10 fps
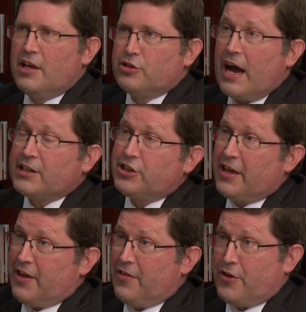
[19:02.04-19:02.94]
So
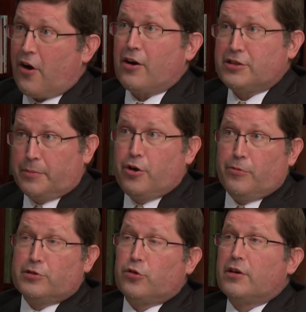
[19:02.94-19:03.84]
actually, there are some good
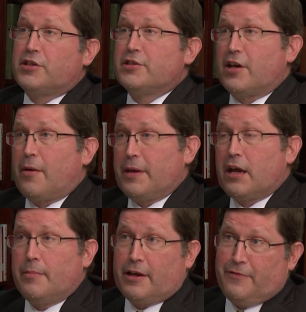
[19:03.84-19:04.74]
resources that are
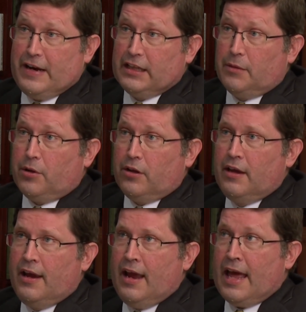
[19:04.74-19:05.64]
becoming available,
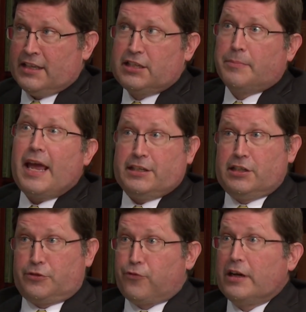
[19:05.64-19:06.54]
and in some
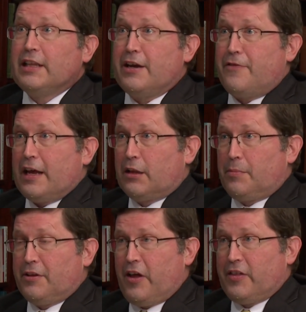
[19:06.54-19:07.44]
cases freely
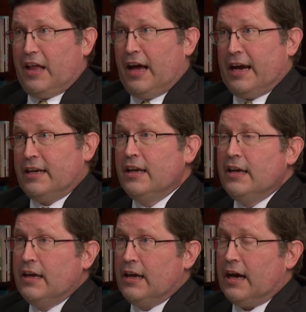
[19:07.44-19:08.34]
available online.
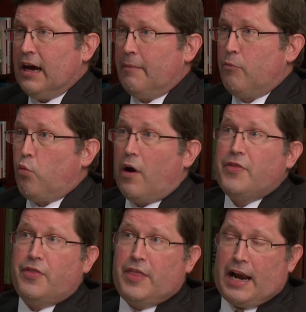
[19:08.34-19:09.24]

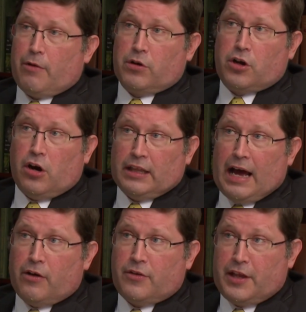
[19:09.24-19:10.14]
One that I would call
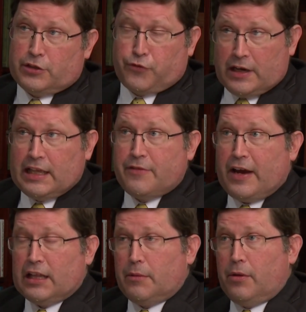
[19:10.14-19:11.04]
out that is freely
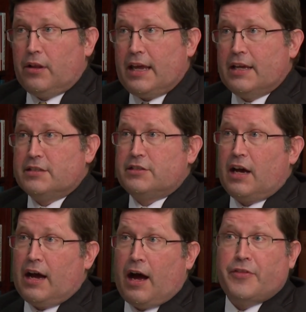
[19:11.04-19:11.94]
available is
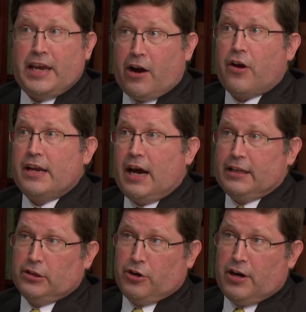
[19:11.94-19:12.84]
on the Area
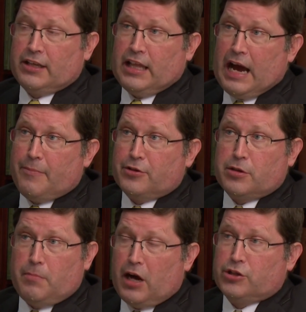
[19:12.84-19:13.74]
9 Learning Lab. There's
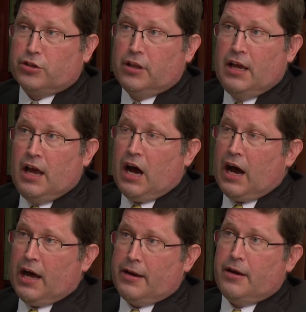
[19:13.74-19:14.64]
a module
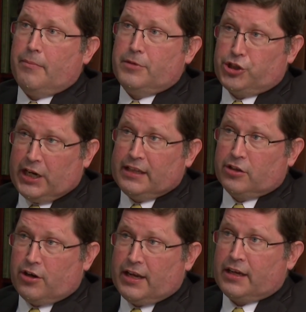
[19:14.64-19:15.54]
on machine
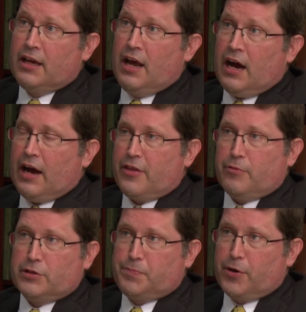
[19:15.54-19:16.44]
learning that
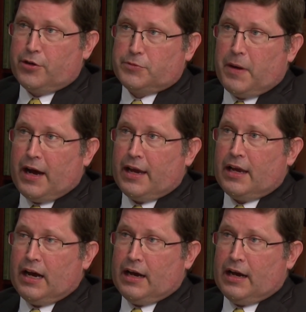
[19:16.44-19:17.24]
was produced by